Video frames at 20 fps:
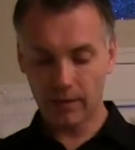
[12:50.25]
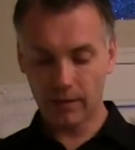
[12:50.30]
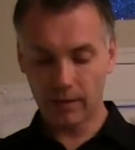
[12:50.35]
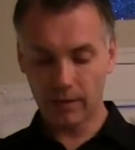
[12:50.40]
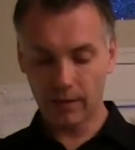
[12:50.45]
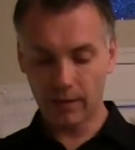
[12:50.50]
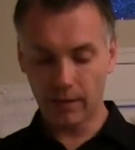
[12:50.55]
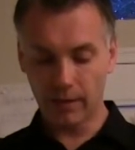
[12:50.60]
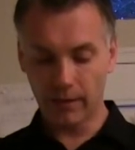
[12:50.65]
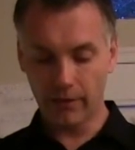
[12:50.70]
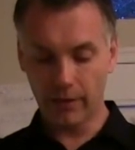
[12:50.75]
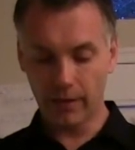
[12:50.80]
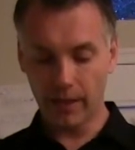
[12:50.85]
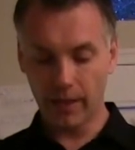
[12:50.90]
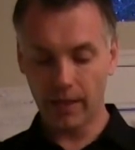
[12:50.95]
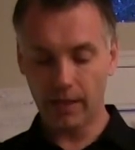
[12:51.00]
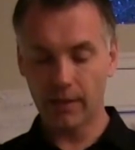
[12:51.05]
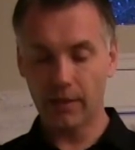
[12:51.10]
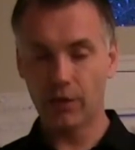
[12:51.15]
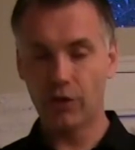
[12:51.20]

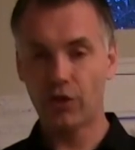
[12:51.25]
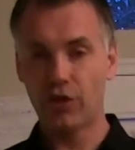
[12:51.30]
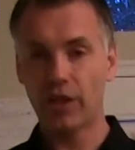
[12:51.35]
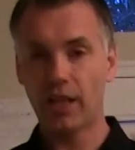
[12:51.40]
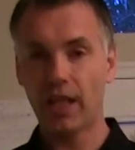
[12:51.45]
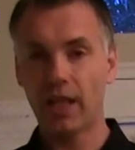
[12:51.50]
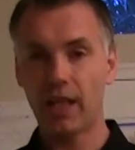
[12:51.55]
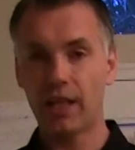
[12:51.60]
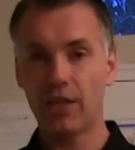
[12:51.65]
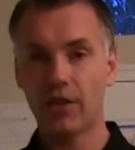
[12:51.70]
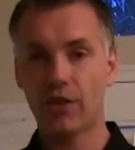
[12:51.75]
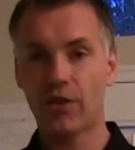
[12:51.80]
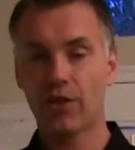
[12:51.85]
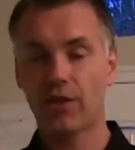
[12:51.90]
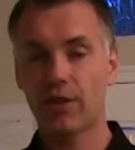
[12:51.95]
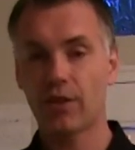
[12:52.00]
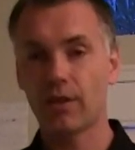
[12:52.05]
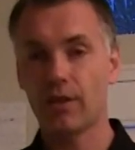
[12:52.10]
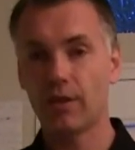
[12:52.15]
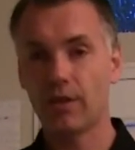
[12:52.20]
then
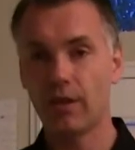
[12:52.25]
changed